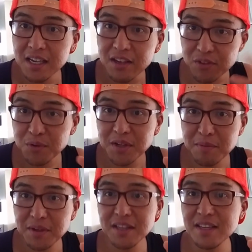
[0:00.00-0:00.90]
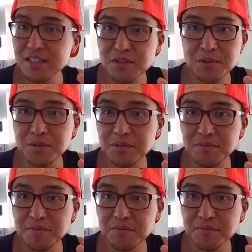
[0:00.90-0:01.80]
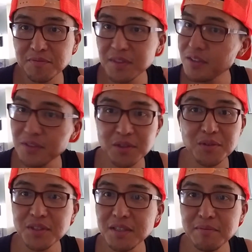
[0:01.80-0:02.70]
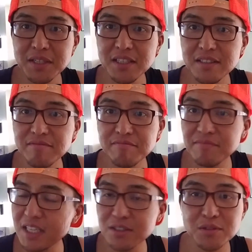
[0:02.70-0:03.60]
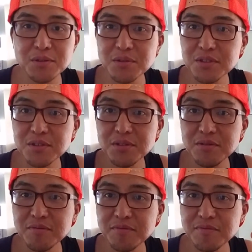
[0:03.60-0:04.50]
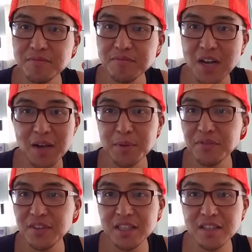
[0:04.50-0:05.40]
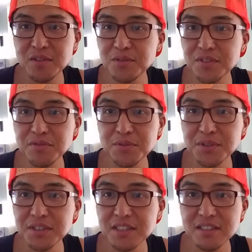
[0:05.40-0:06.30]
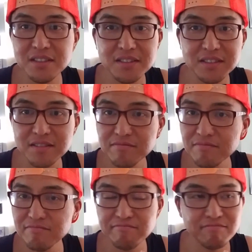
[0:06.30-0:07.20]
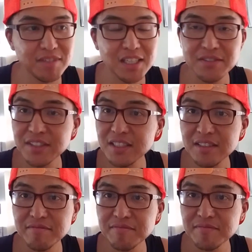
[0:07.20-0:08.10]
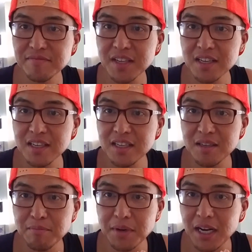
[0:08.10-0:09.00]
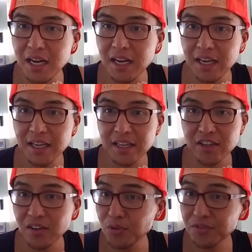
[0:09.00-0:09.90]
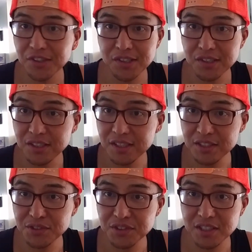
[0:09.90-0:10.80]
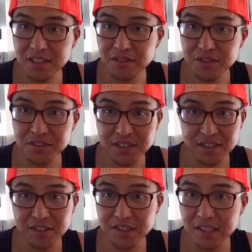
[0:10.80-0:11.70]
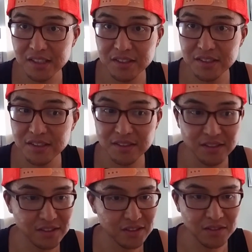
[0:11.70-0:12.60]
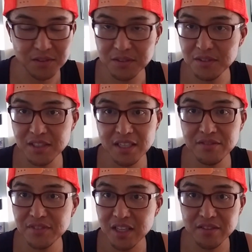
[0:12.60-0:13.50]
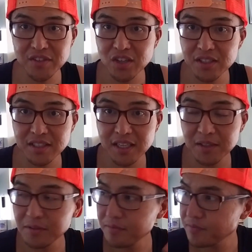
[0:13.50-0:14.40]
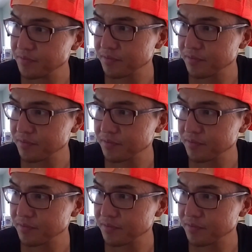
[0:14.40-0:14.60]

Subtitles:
if you eat meat, that's cool. If you don't eat meat, that's cool too. I've been vegan over 4 years, loving it. My overall cholesterol levels at the doctors, they've gone down.